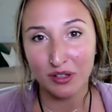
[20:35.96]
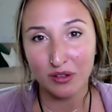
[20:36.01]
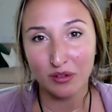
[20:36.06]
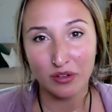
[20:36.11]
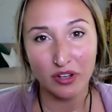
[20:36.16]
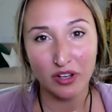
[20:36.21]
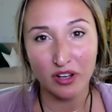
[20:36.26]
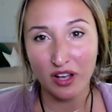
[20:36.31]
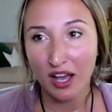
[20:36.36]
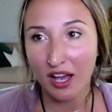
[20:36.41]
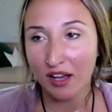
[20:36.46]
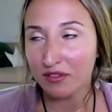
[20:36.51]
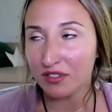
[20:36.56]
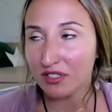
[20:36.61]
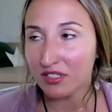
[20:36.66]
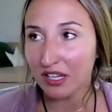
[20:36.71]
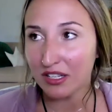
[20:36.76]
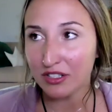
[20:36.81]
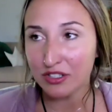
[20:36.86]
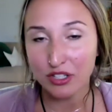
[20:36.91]
We all have
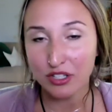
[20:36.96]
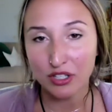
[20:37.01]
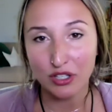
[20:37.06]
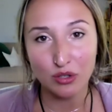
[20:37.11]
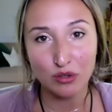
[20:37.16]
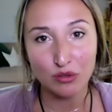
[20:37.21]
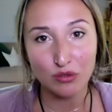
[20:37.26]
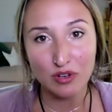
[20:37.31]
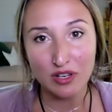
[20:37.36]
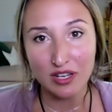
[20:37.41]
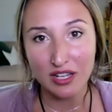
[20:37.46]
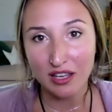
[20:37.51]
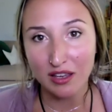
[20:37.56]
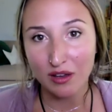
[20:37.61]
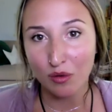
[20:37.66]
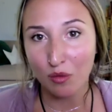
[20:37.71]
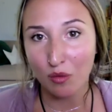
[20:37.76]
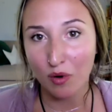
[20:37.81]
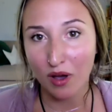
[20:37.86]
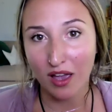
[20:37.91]
such a unique
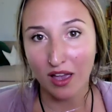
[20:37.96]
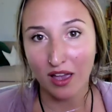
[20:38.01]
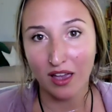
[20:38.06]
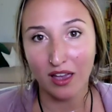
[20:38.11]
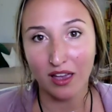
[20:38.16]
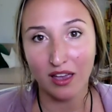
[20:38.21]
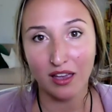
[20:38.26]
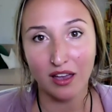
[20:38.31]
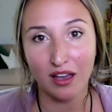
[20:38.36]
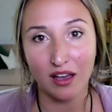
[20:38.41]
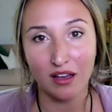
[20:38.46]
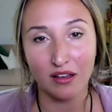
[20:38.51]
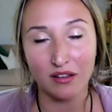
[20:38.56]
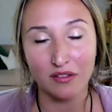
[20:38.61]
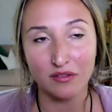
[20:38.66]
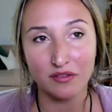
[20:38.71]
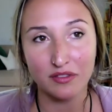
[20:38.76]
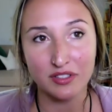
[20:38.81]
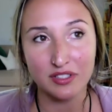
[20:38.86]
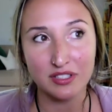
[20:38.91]
way
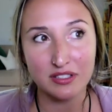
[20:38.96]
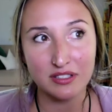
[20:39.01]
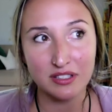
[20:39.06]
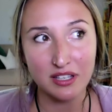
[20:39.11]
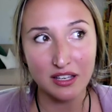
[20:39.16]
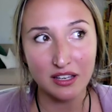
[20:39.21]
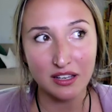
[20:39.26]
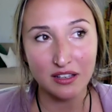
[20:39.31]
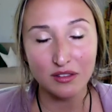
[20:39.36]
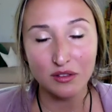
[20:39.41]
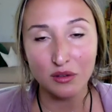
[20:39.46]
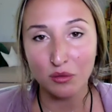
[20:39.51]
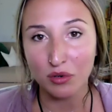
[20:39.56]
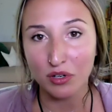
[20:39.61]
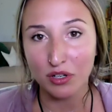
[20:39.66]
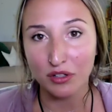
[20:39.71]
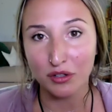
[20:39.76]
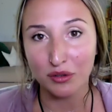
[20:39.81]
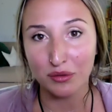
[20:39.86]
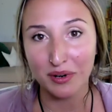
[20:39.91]
of seeing the
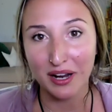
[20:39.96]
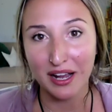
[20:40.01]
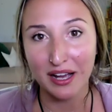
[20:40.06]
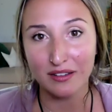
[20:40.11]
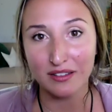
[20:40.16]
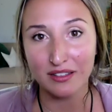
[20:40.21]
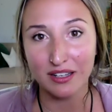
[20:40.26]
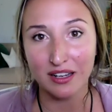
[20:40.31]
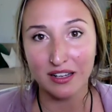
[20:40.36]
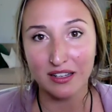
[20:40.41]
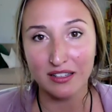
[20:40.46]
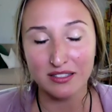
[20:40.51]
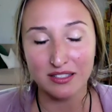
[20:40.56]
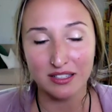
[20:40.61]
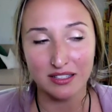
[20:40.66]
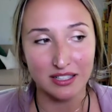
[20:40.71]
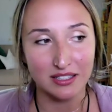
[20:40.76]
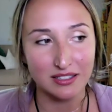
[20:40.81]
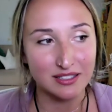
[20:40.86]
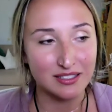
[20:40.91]
world around us,
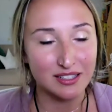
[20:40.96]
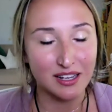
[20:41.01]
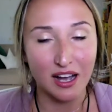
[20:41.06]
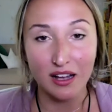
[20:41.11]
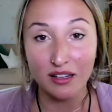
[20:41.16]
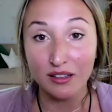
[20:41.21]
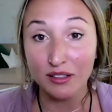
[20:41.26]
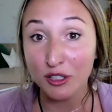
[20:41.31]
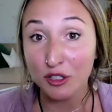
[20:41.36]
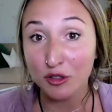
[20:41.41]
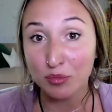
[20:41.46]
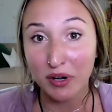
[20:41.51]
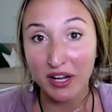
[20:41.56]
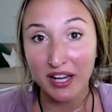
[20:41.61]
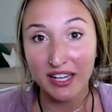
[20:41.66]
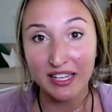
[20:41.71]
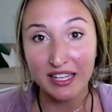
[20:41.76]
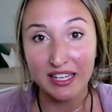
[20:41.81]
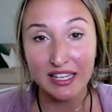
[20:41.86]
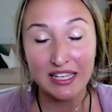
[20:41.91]
and it's colored
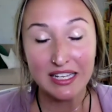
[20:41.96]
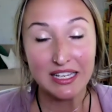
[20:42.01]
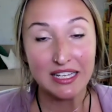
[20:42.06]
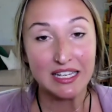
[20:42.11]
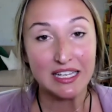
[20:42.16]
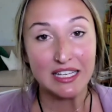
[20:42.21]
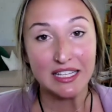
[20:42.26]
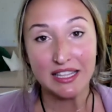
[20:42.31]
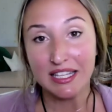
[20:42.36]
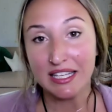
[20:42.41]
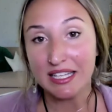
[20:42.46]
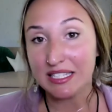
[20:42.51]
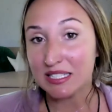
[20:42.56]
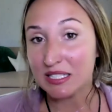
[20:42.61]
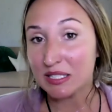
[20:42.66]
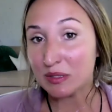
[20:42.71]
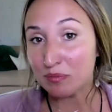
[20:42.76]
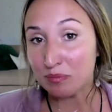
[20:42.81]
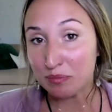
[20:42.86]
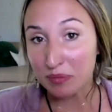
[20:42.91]
by the
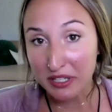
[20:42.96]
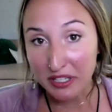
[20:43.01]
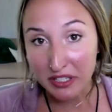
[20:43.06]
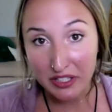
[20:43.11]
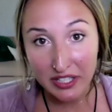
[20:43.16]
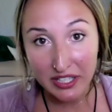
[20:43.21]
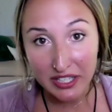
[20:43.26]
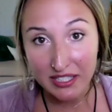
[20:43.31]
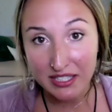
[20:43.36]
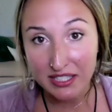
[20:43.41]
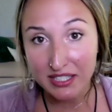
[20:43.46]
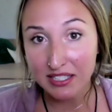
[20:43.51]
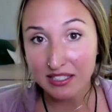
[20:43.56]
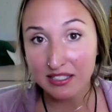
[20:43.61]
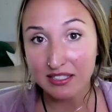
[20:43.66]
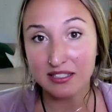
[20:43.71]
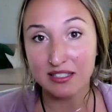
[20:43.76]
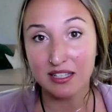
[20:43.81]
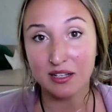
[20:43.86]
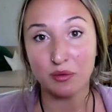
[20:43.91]

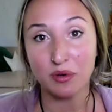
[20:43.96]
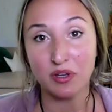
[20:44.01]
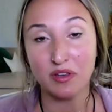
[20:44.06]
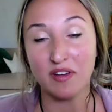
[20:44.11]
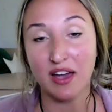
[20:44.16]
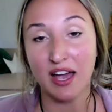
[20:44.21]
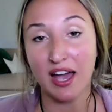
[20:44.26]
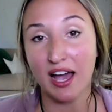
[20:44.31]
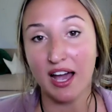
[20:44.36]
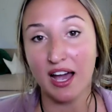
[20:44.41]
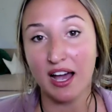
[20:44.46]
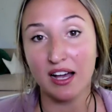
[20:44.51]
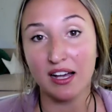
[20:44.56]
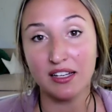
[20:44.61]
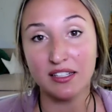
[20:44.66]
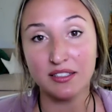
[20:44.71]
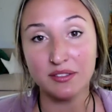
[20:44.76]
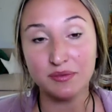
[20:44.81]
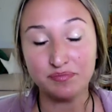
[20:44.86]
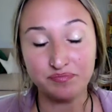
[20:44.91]
experiences that we've
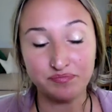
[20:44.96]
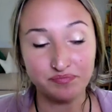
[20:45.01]
had.